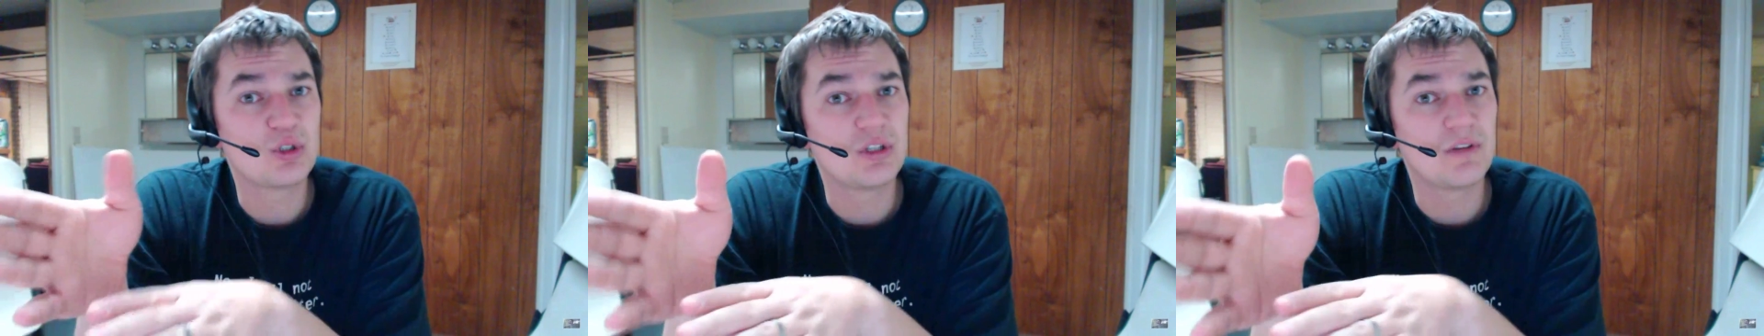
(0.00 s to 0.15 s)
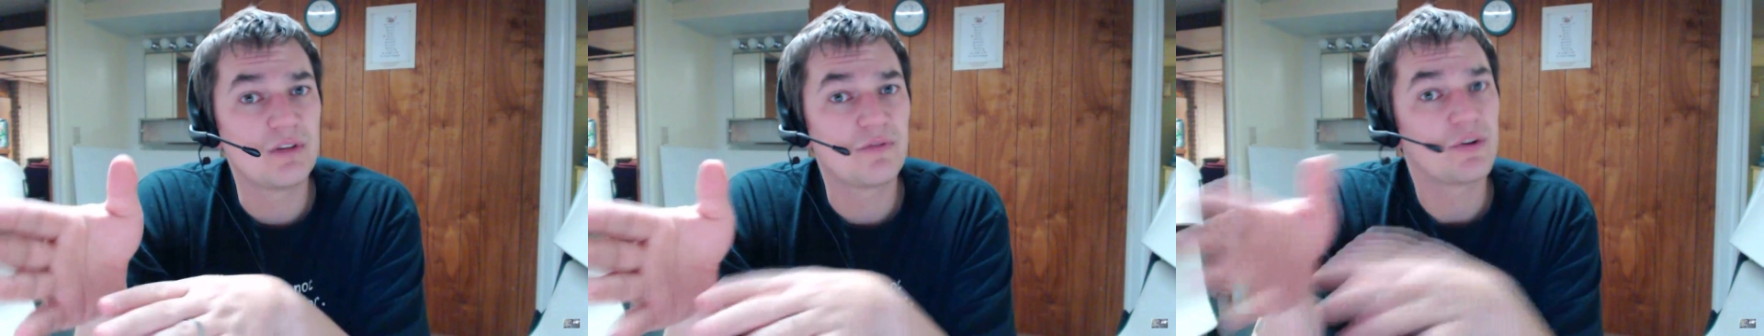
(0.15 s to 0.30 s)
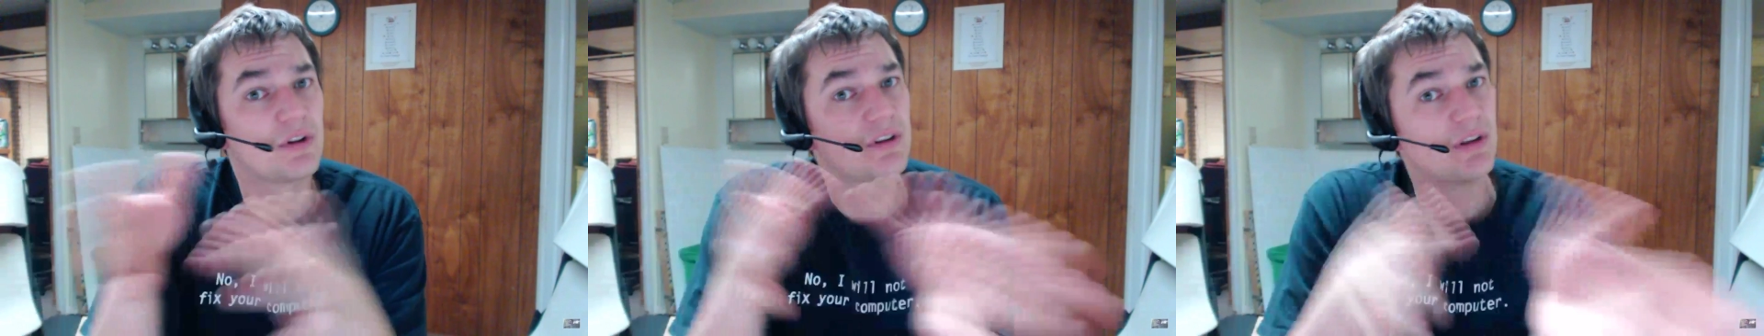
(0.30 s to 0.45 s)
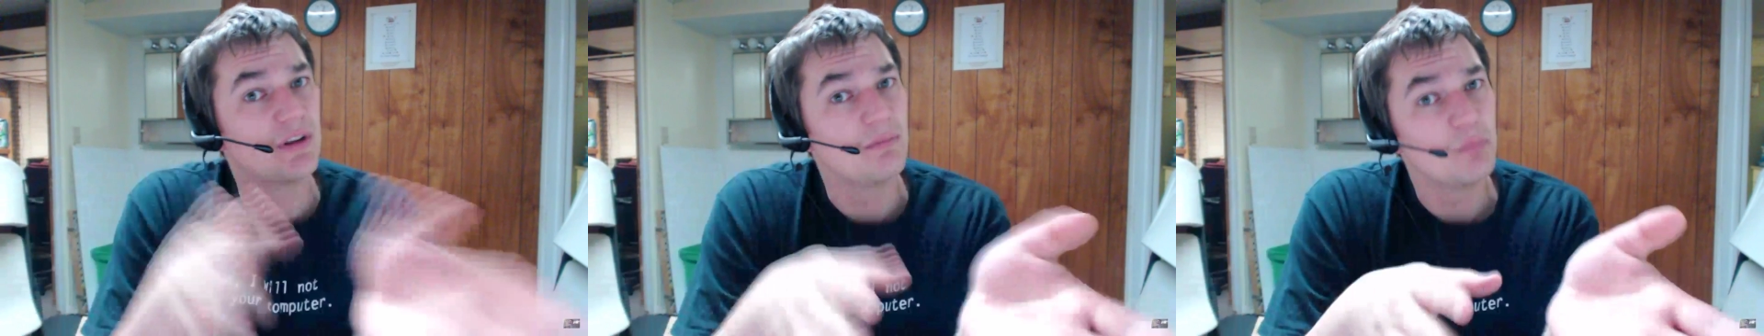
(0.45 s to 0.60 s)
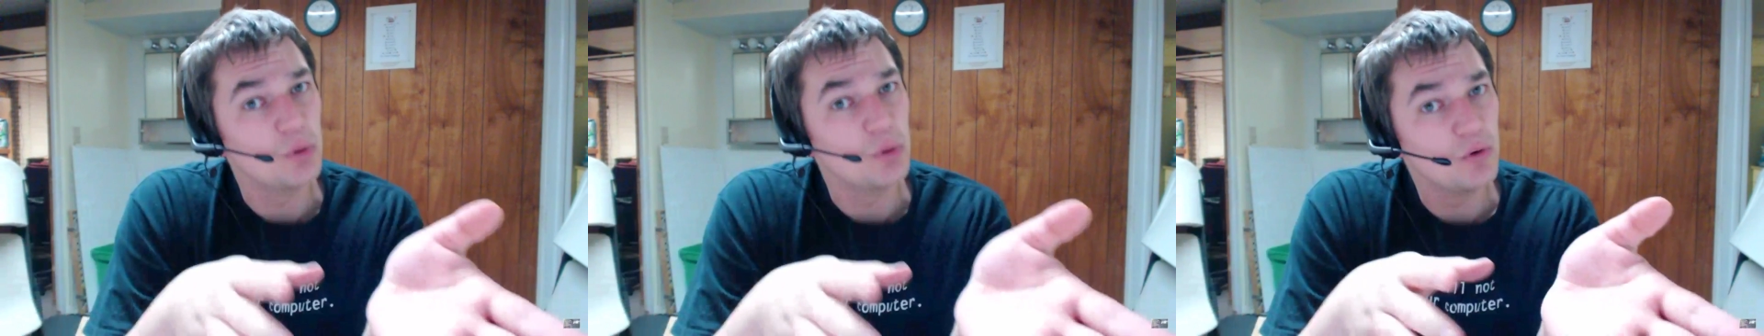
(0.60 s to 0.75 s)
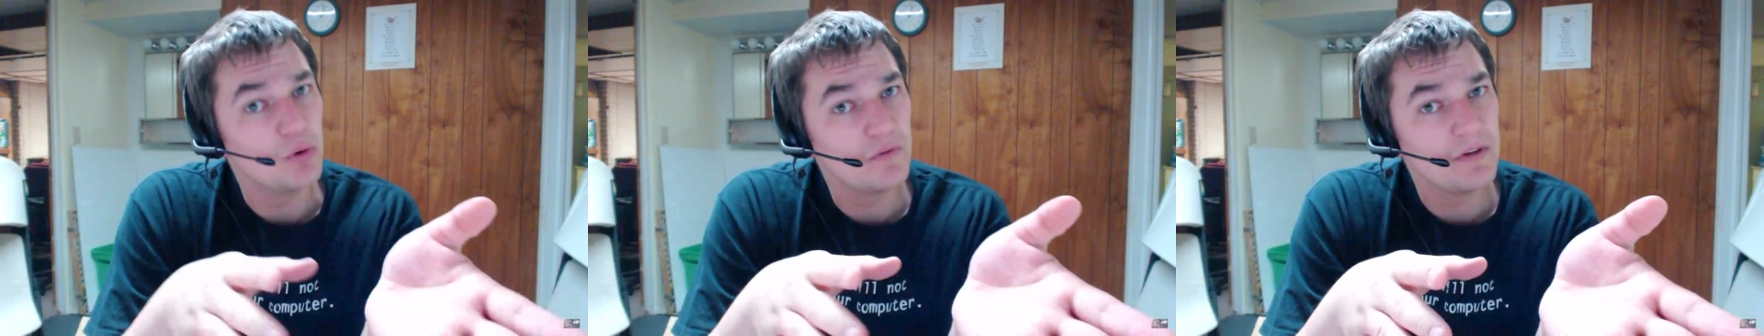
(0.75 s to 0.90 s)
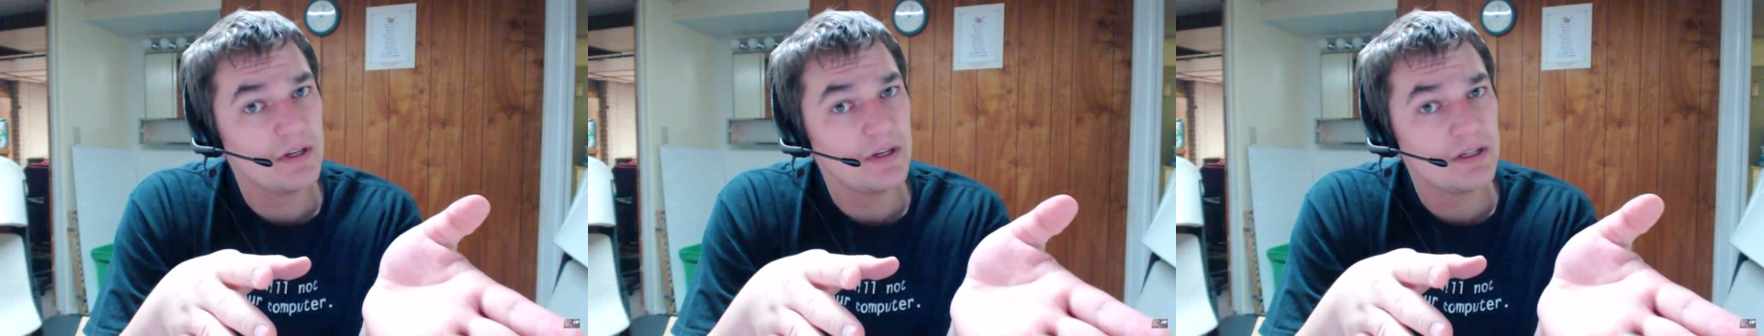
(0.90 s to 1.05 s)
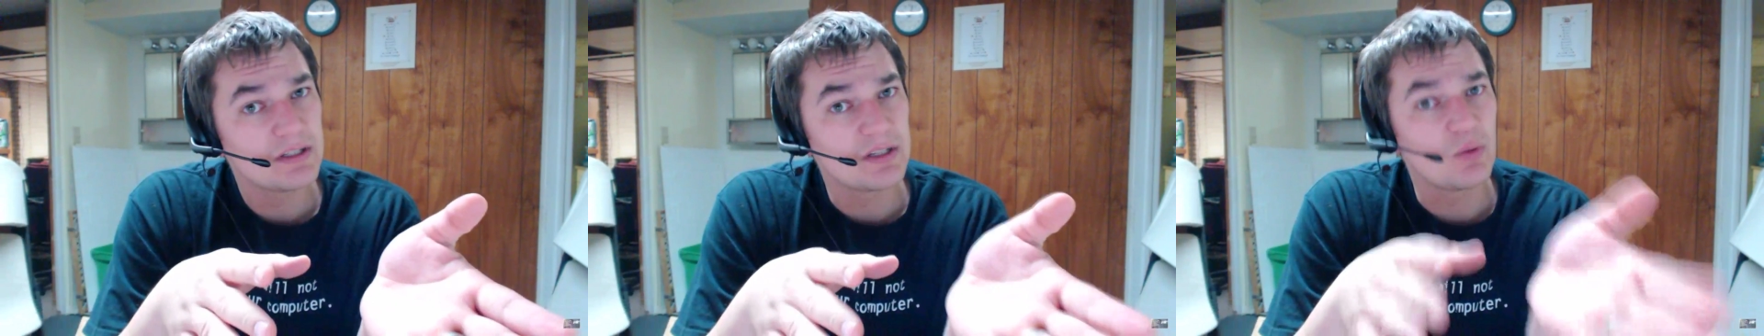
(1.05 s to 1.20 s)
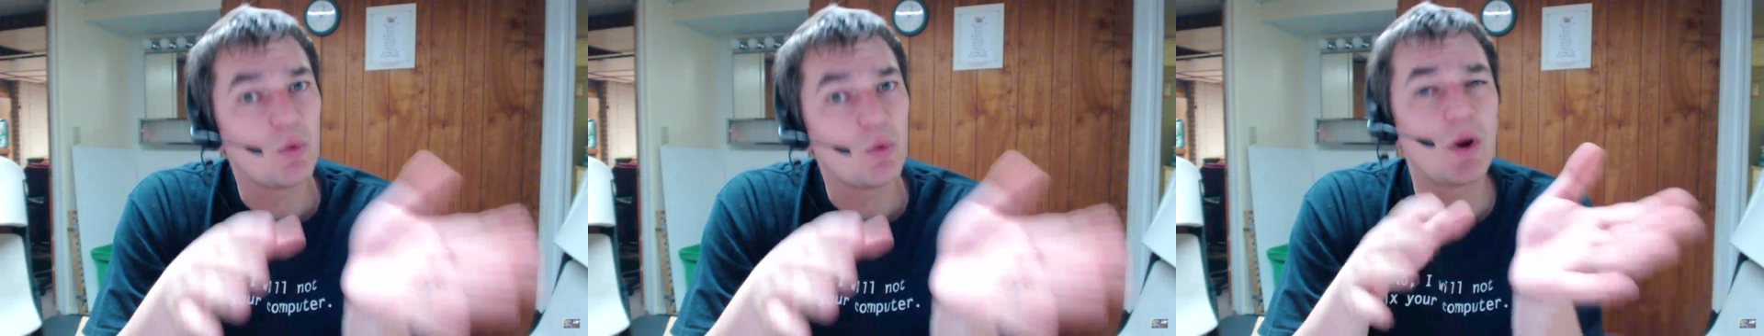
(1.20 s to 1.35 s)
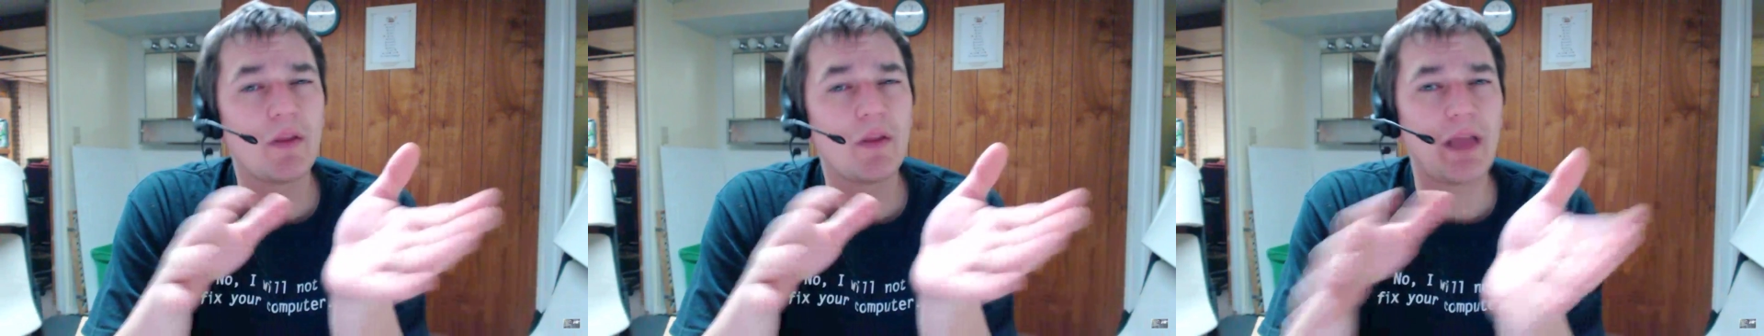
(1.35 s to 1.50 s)
different than
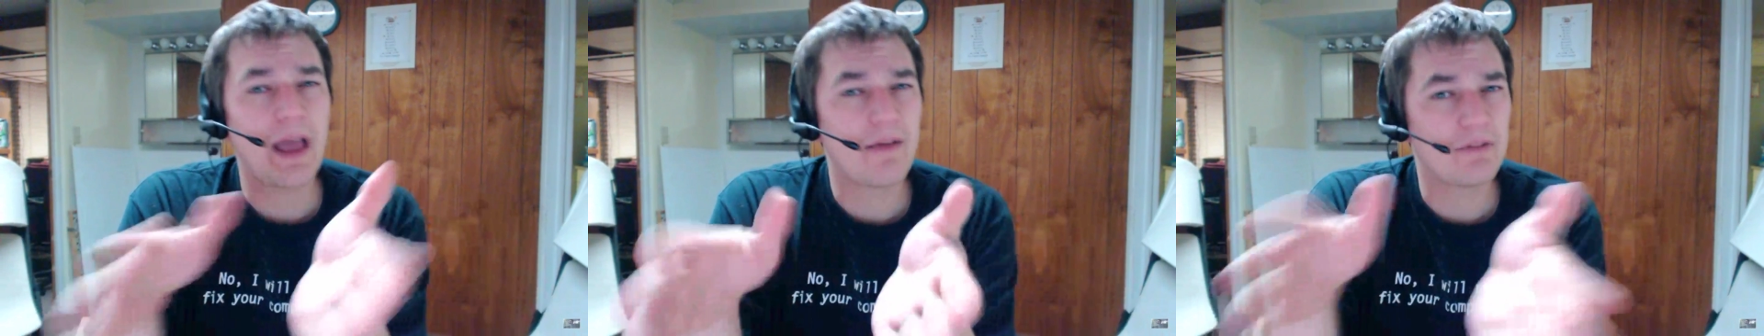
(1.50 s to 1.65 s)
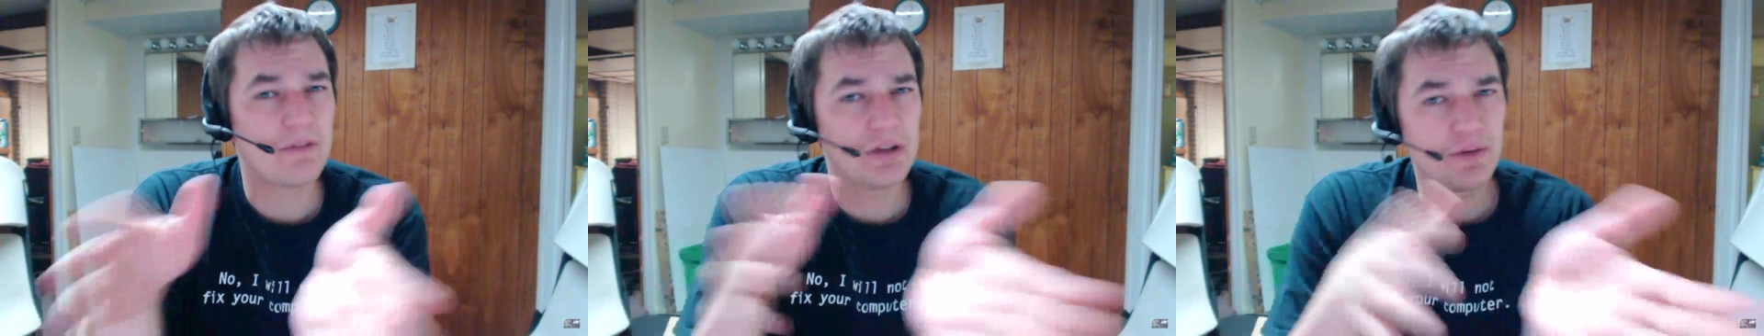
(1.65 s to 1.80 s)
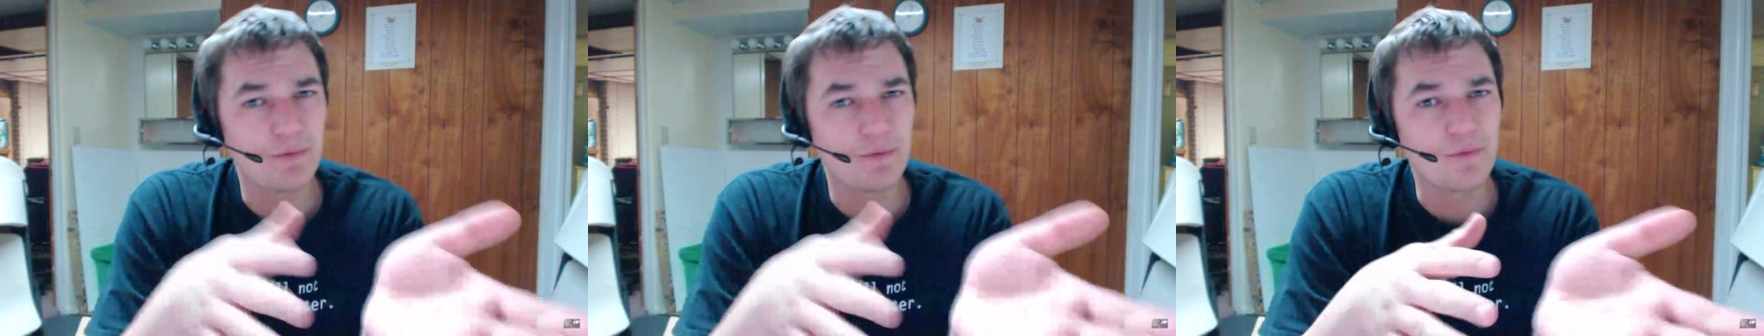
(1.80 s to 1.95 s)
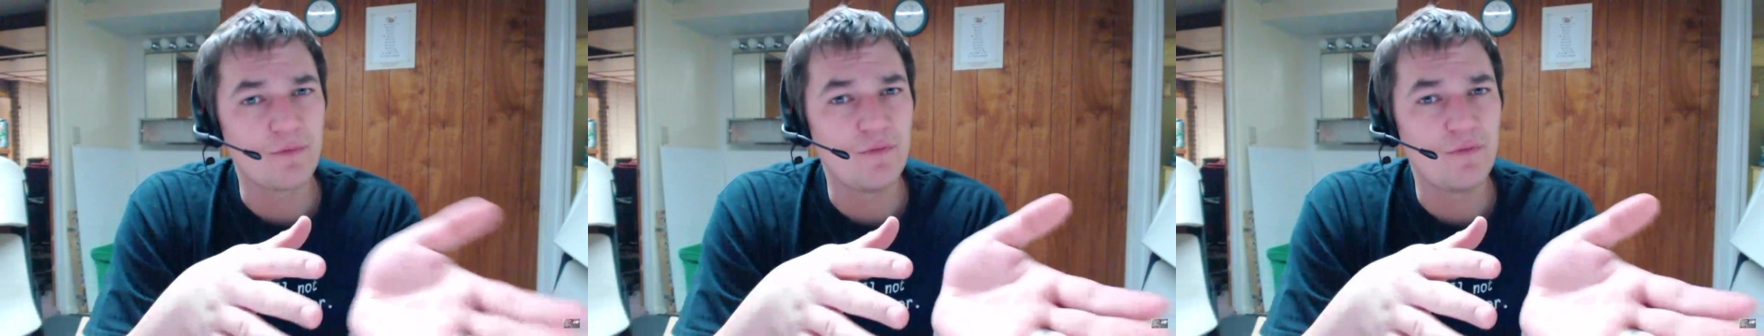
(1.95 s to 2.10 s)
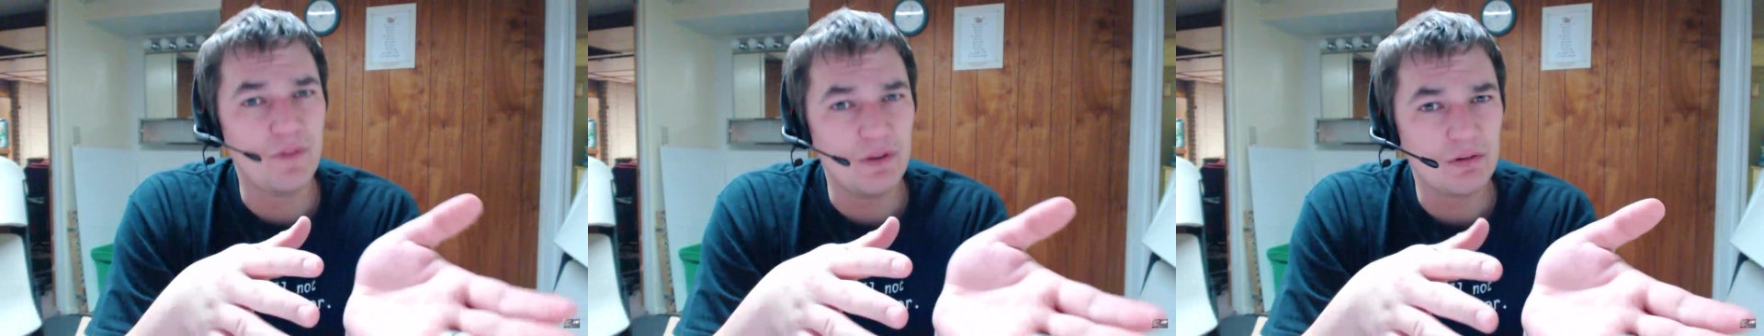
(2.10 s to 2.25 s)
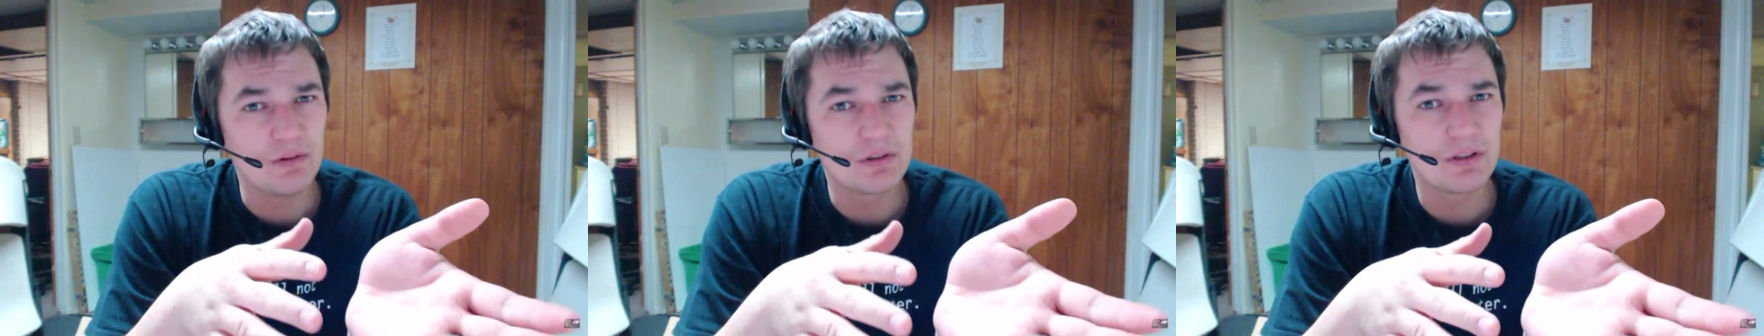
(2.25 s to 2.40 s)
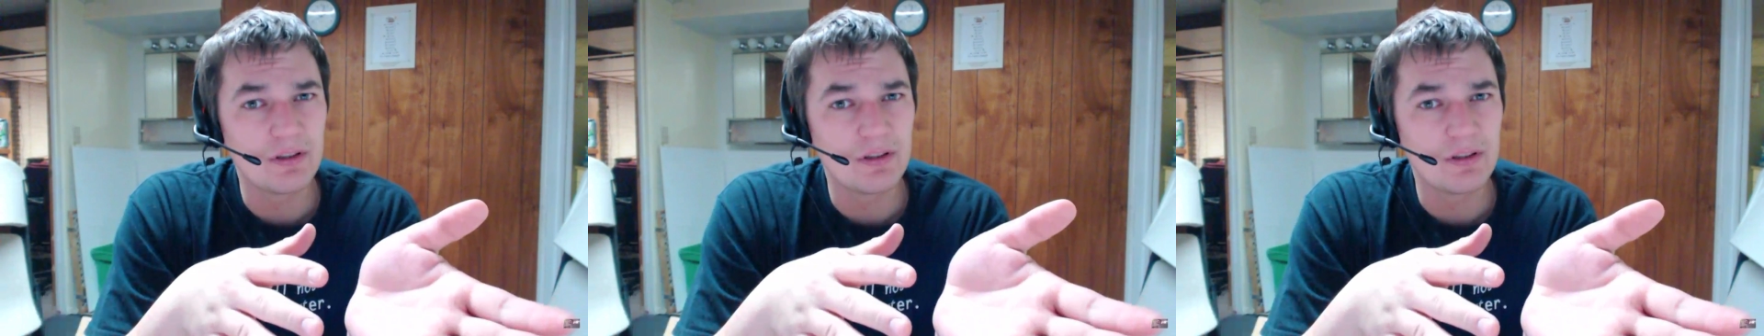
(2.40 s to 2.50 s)
movies and why they have a different feel